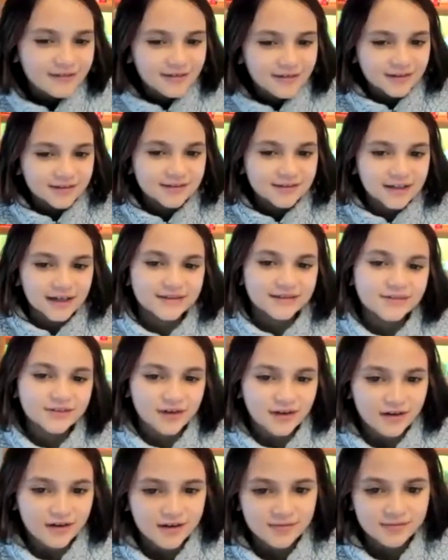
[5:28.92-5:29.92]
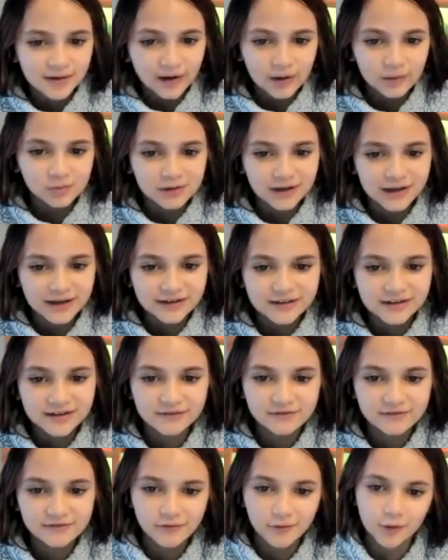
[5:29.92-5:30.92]
a TED talk about
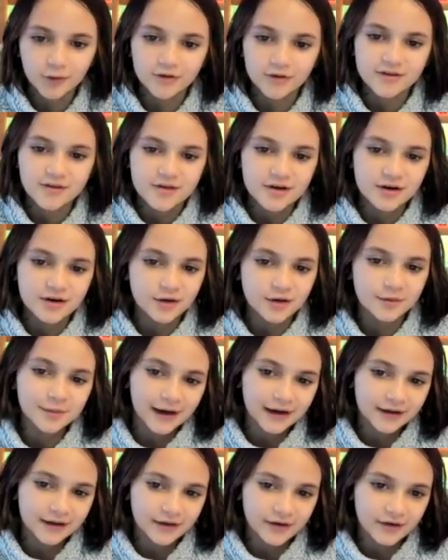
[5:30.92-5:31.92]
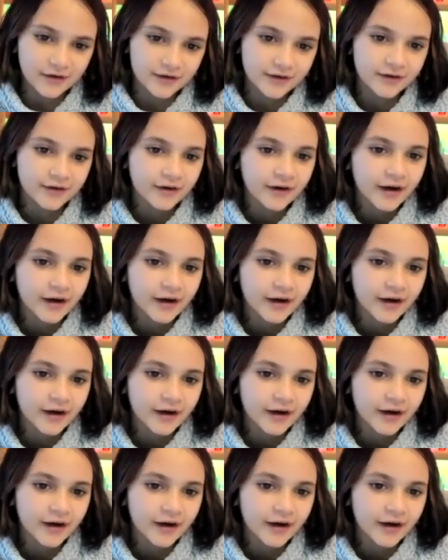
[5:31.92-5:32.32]
planting forests in our backyard.